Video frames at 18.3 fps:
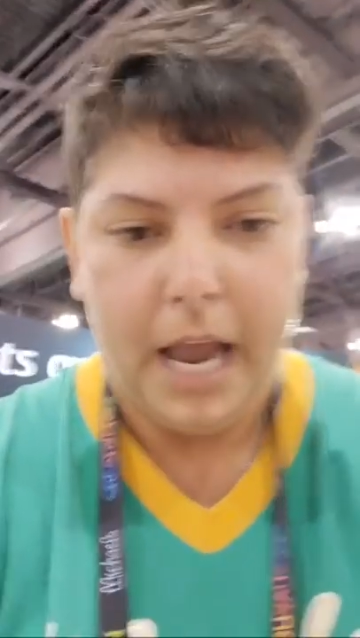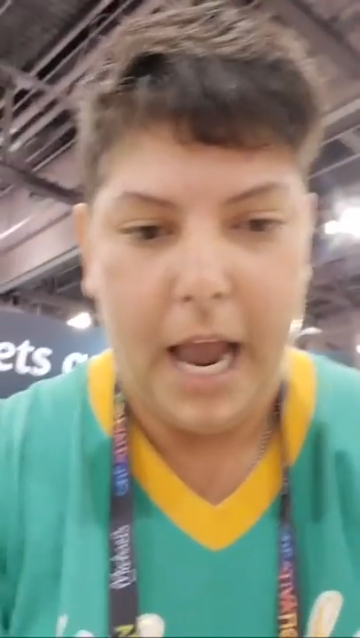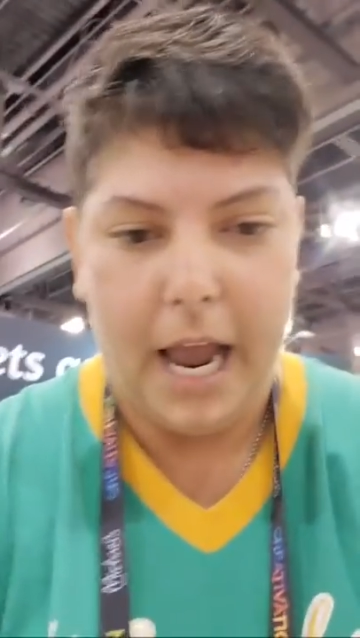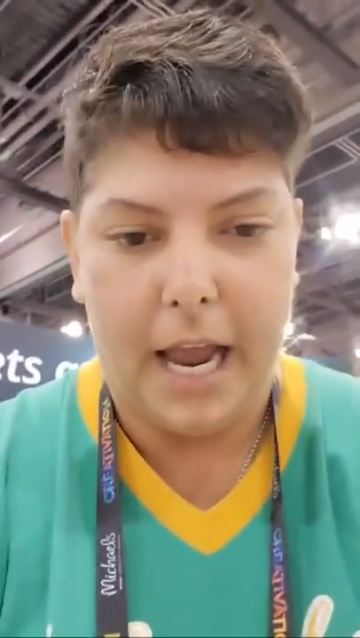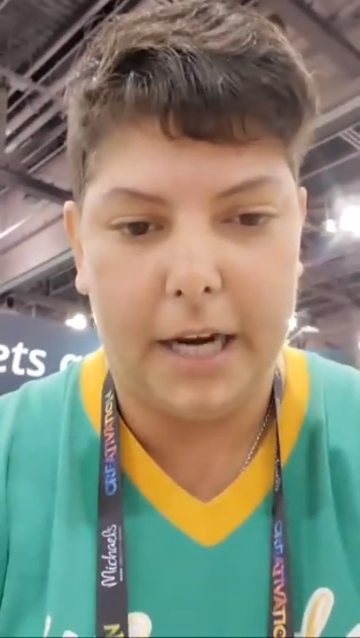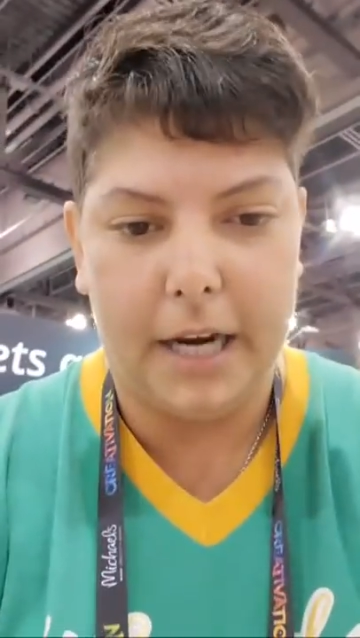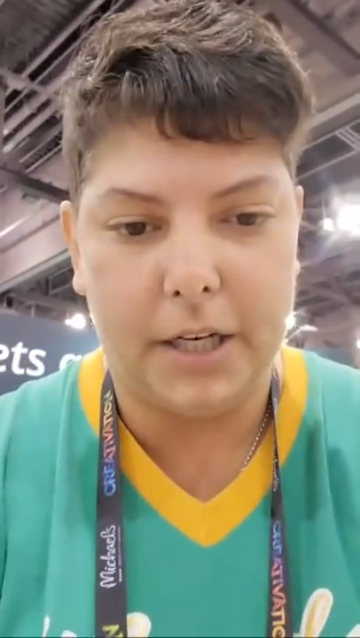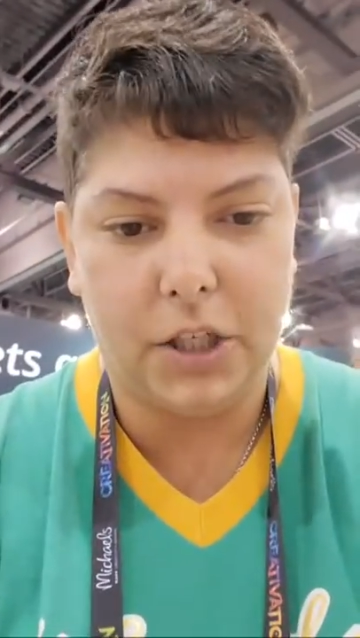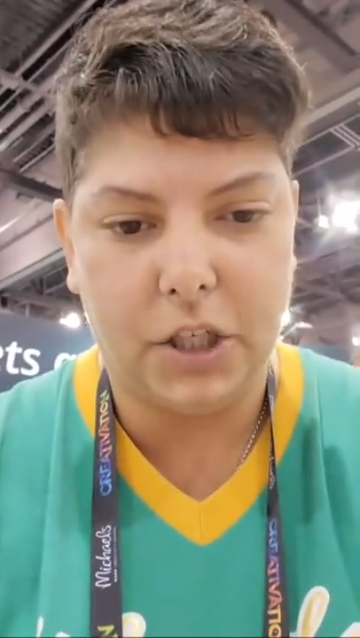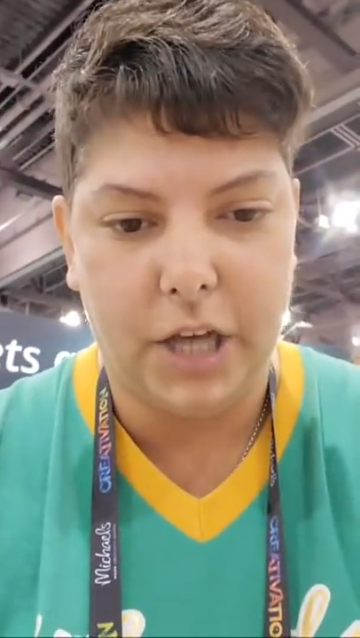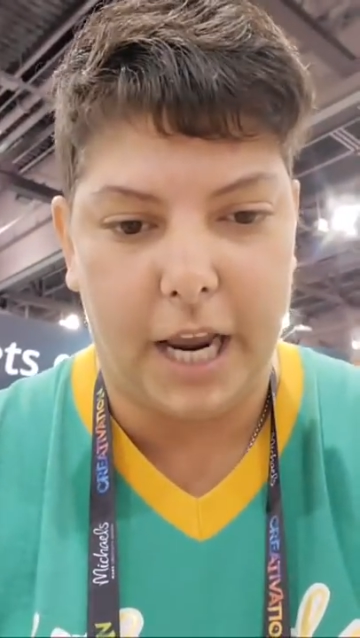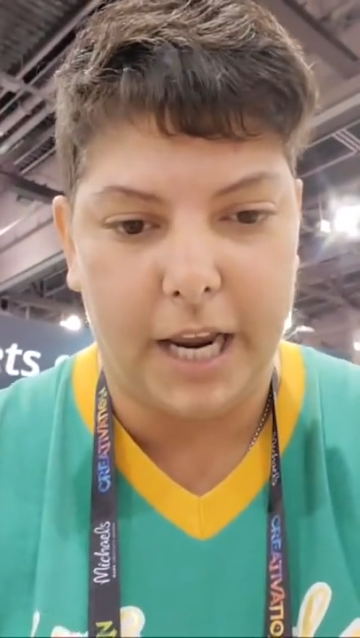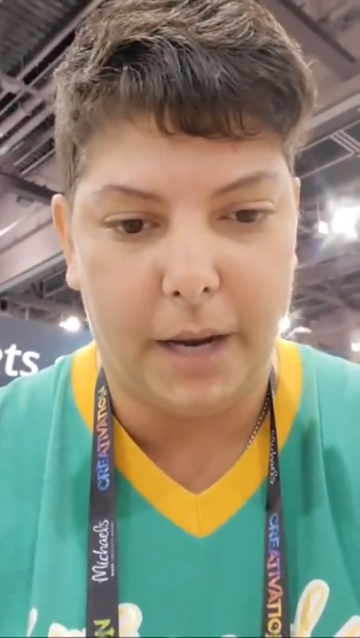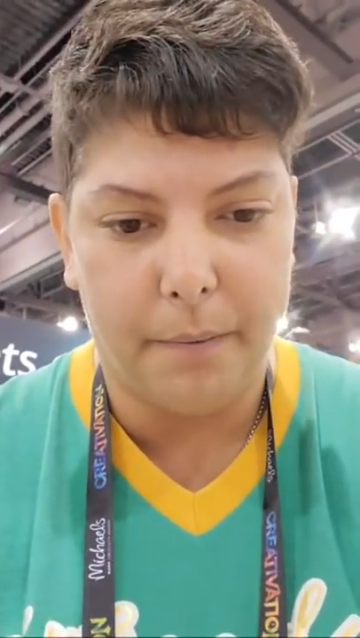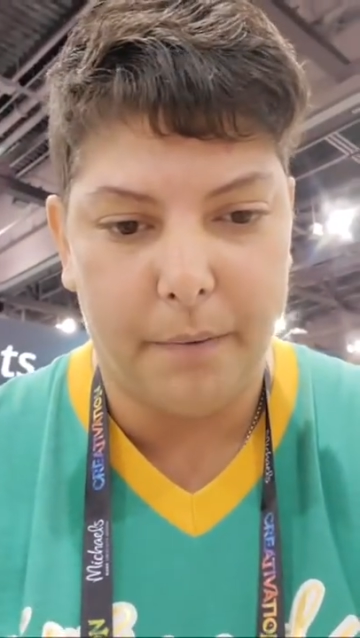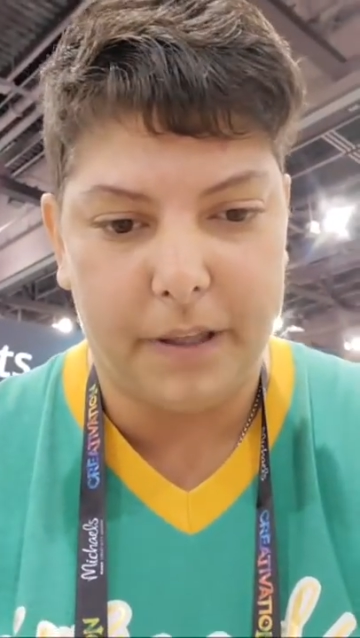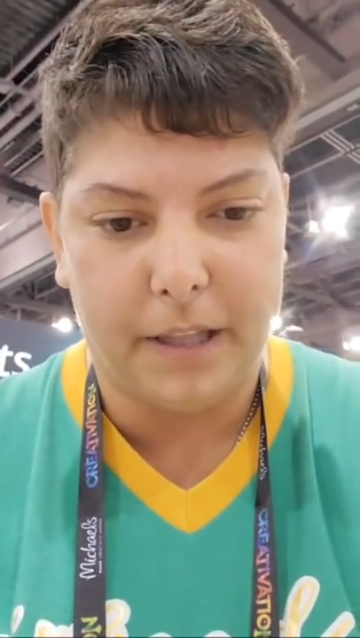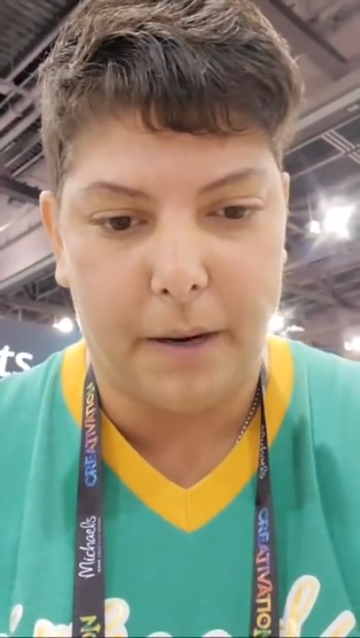and
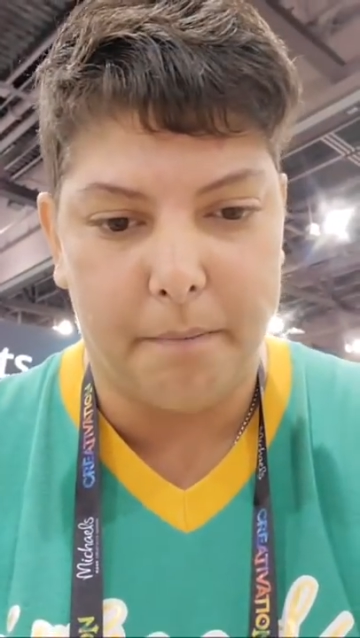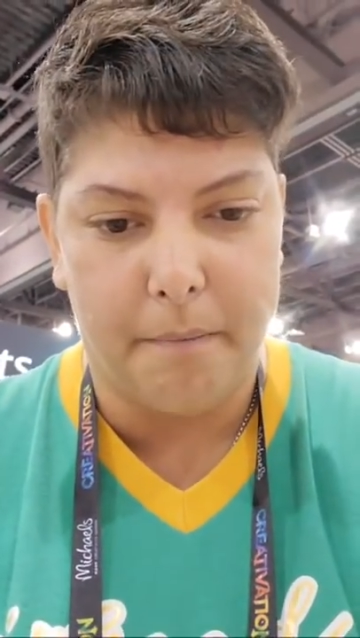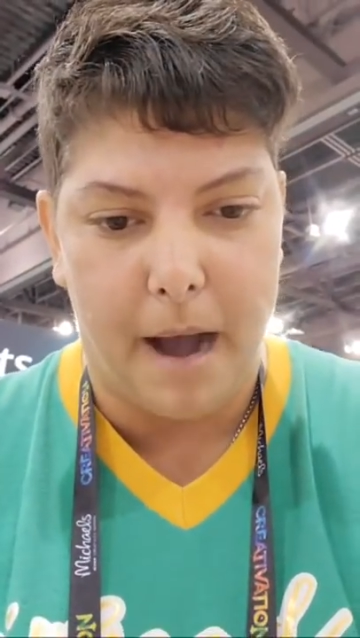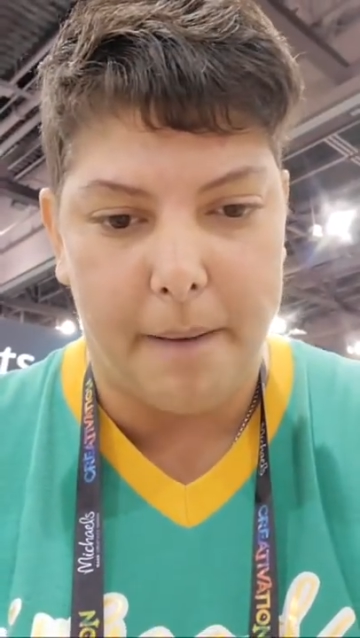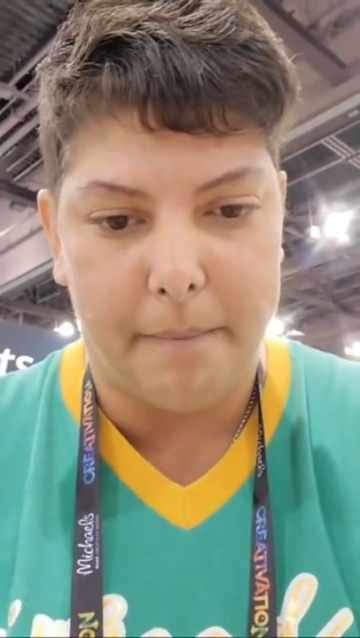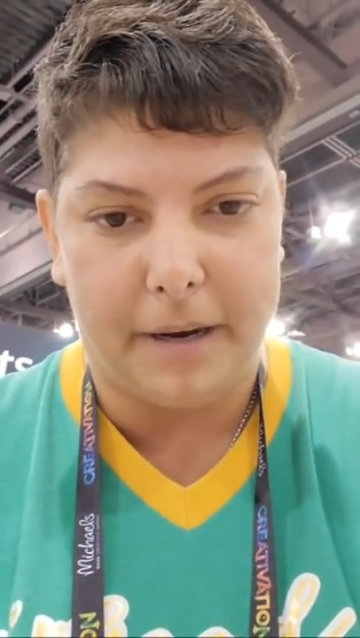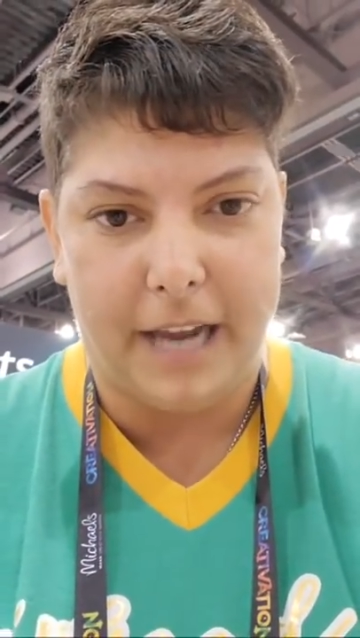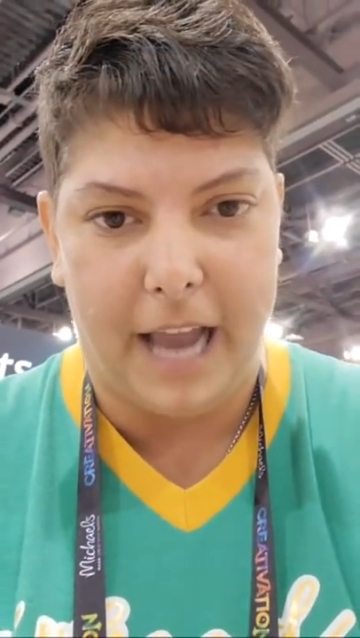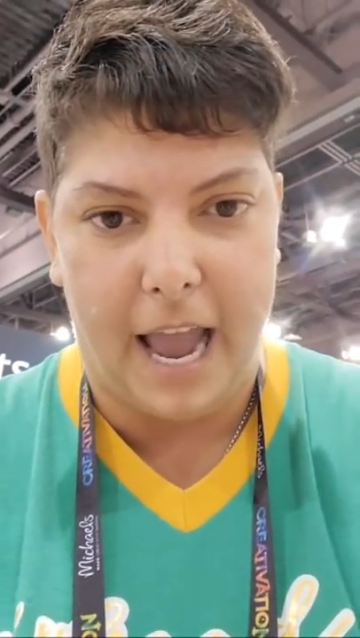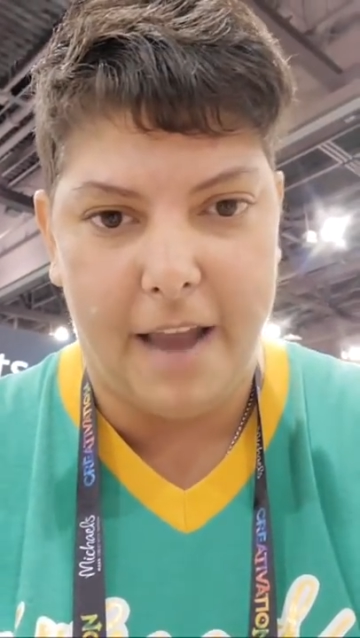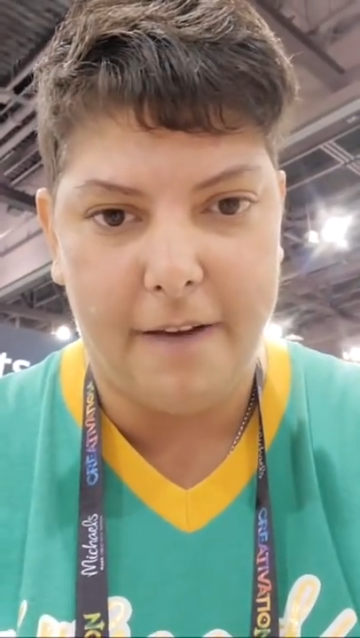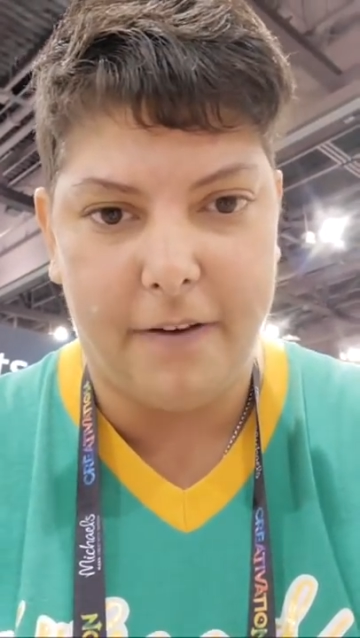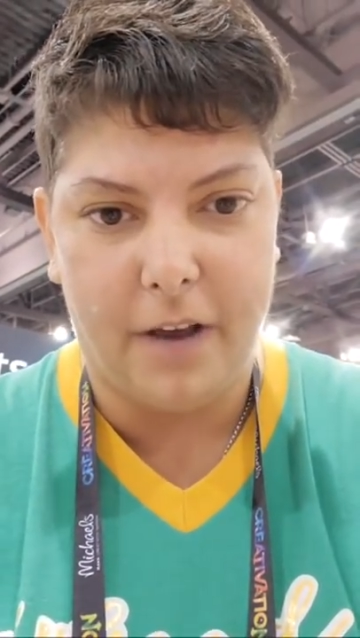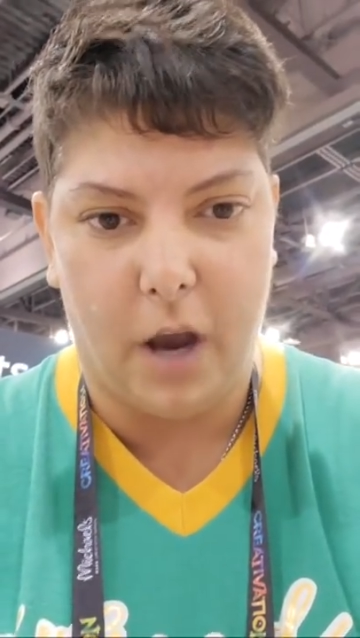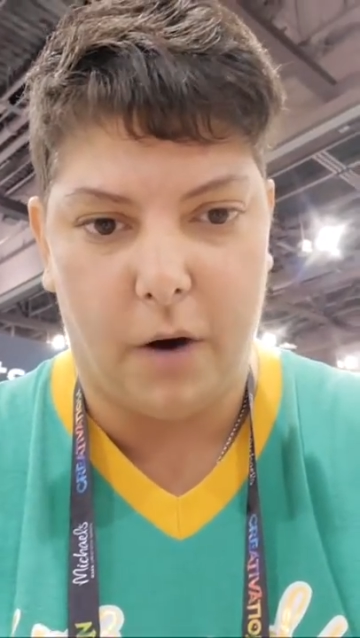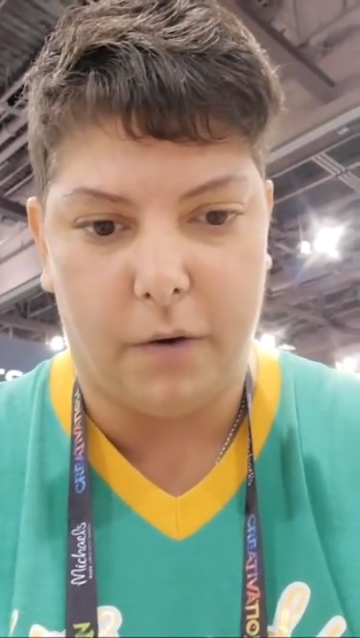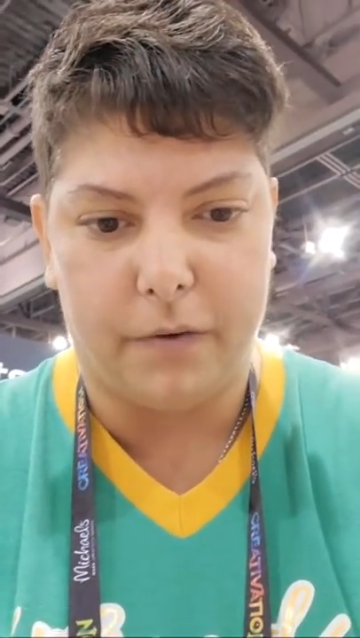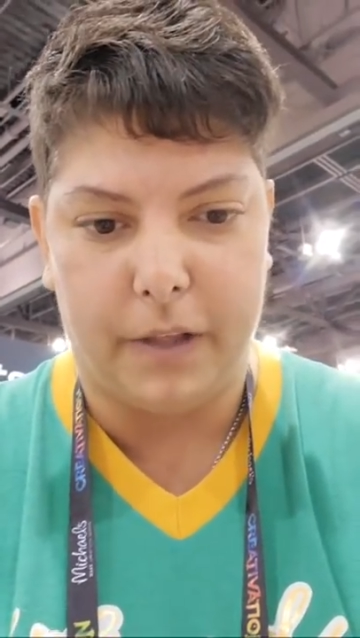shaking what their mama gave
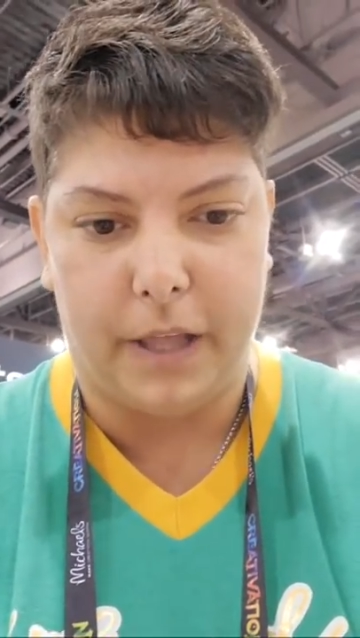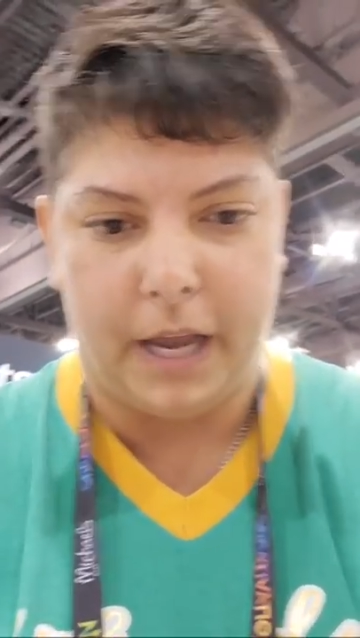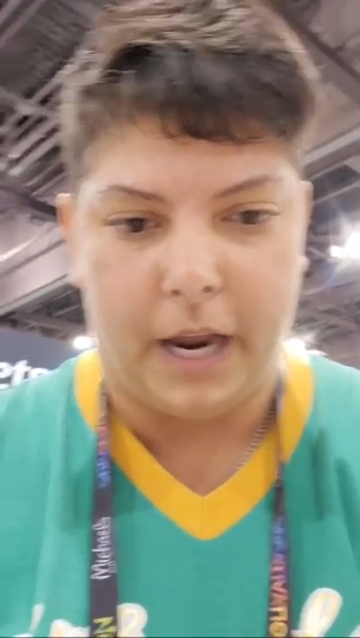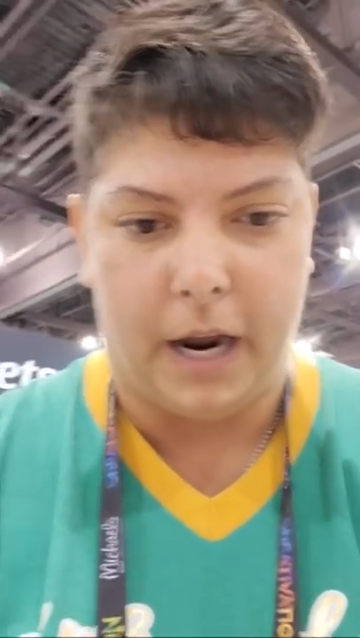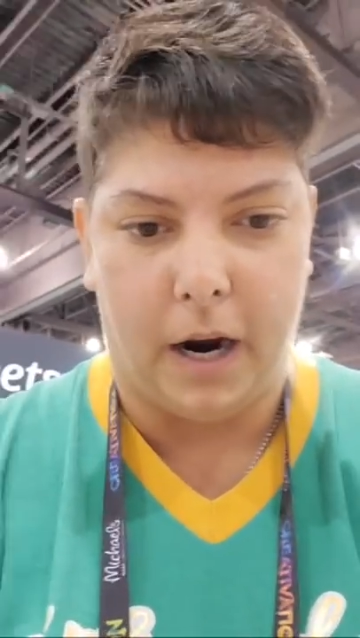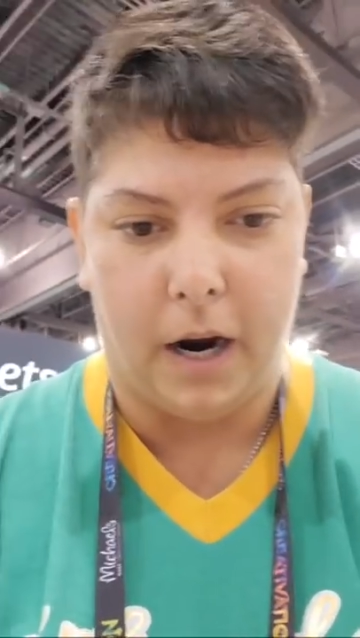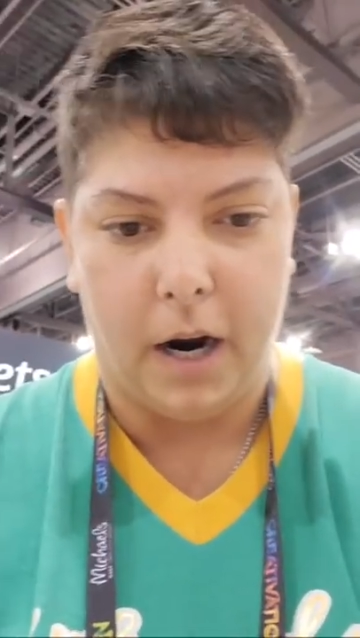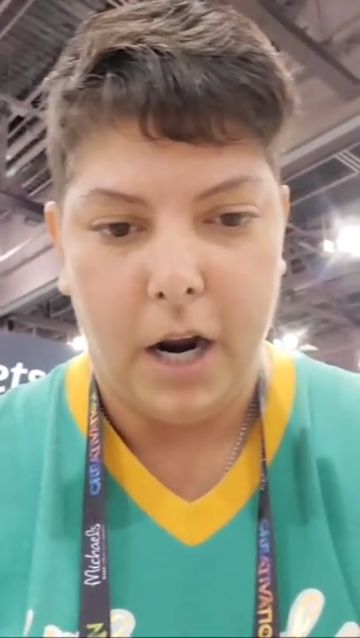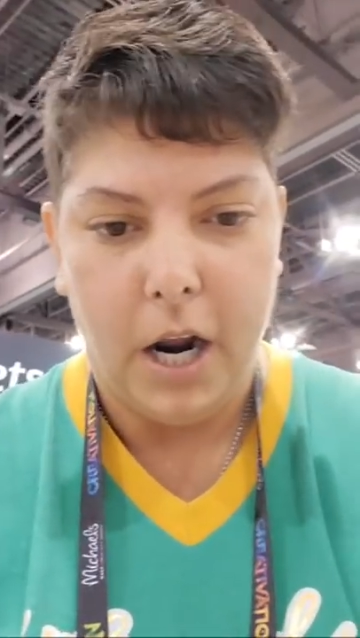you over there.